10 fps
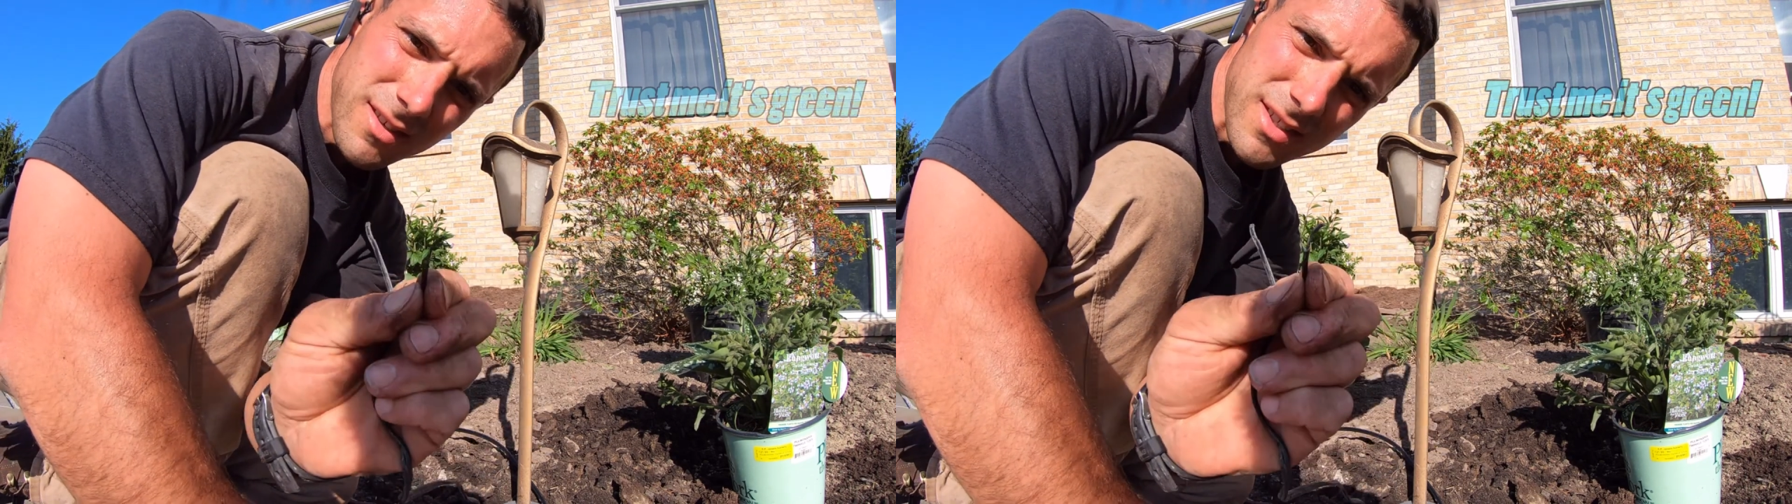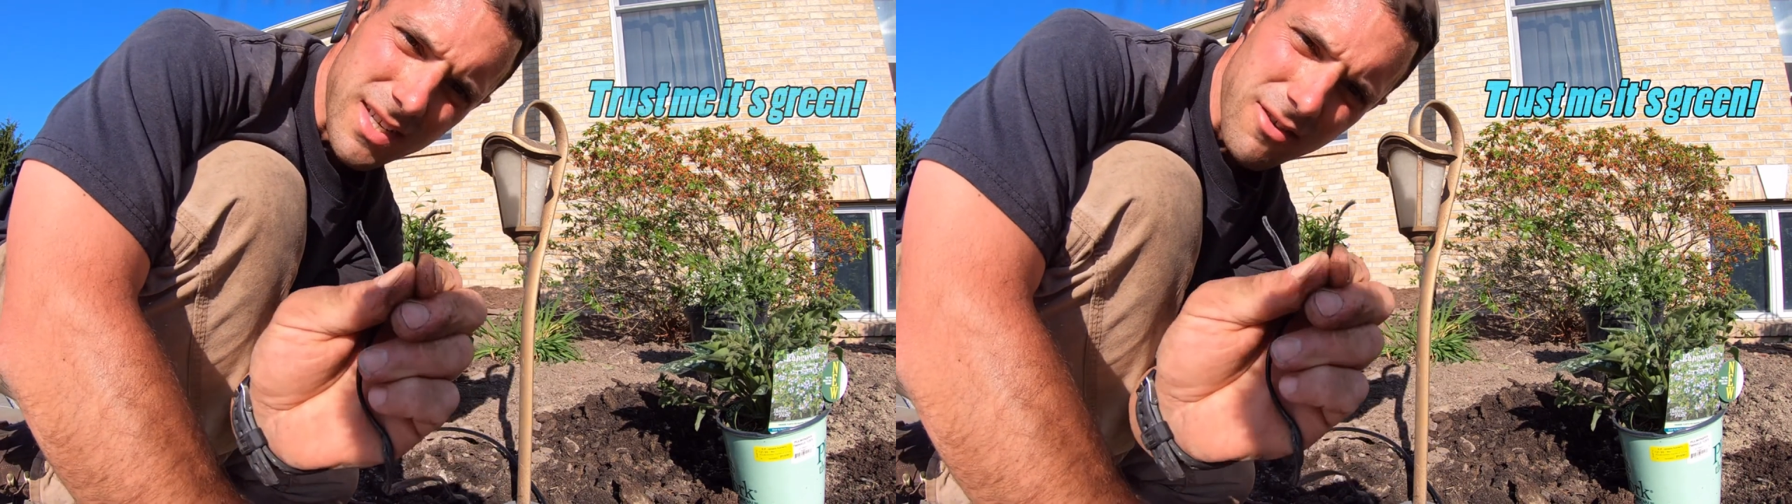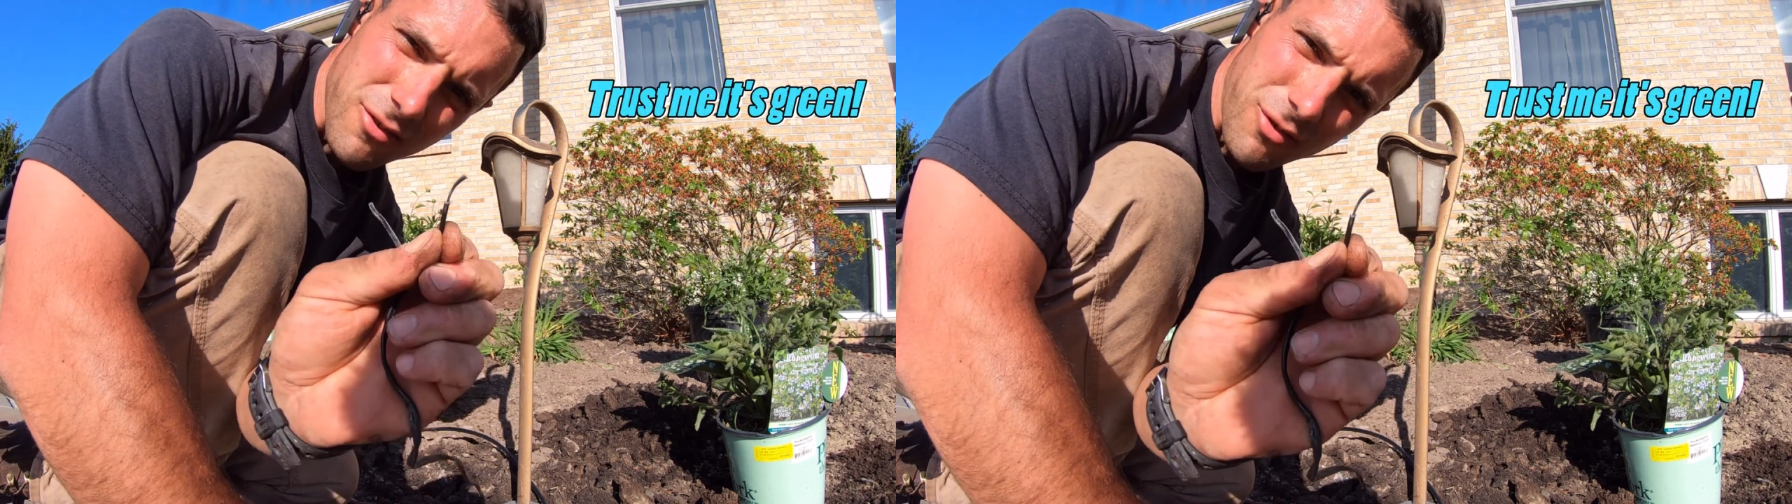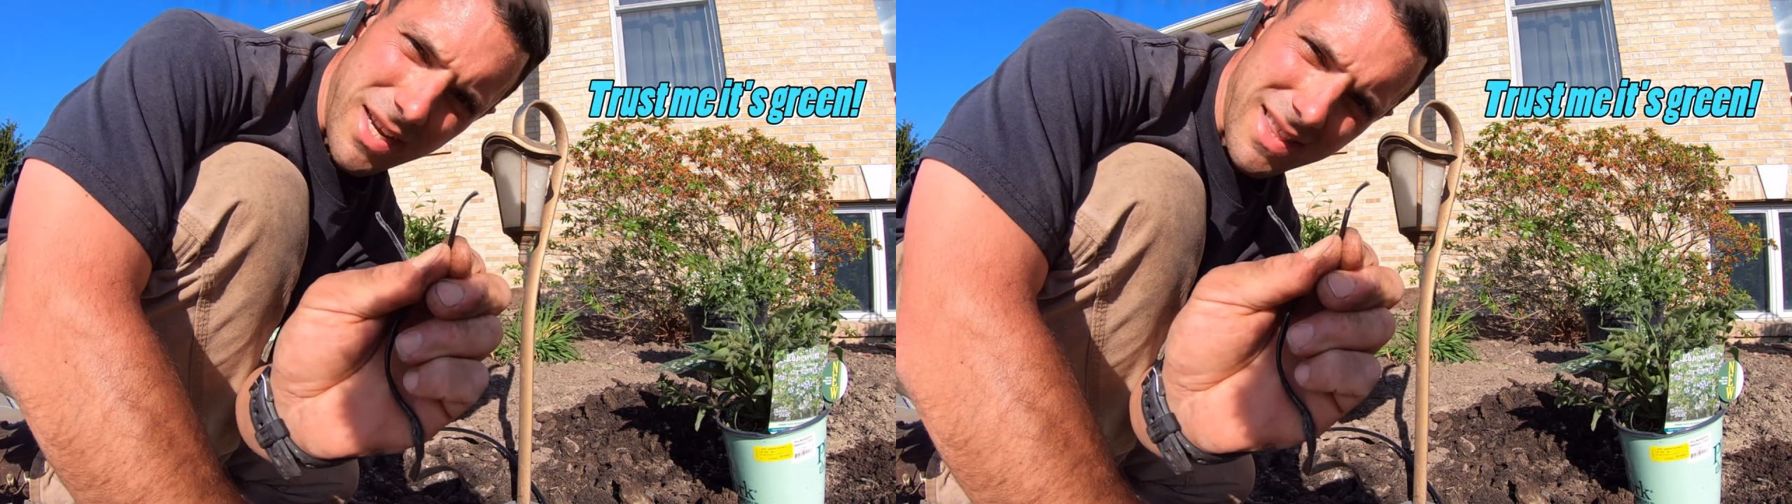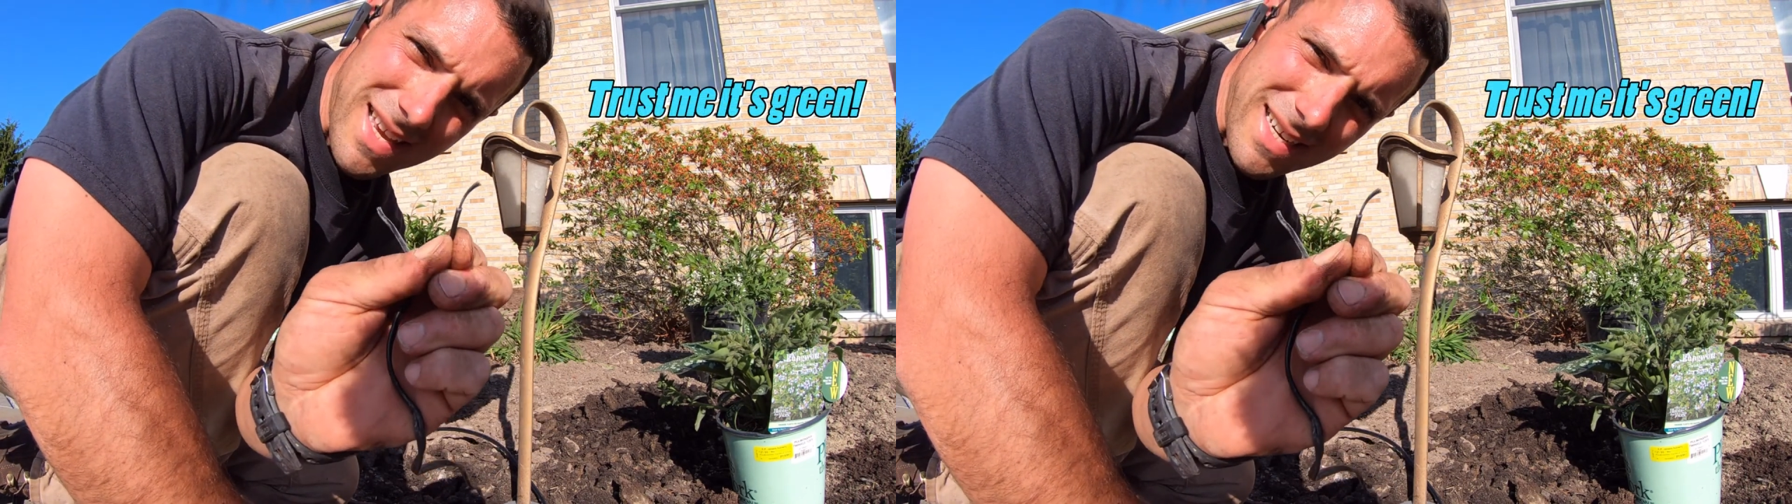see how
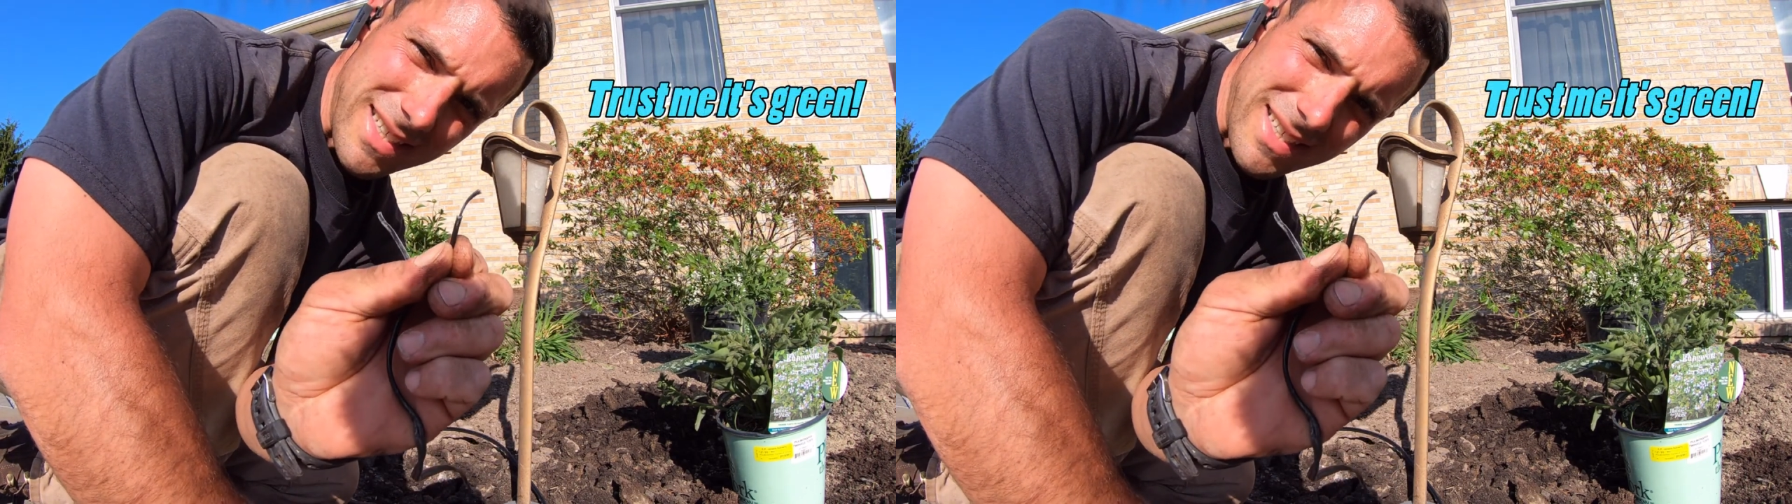green that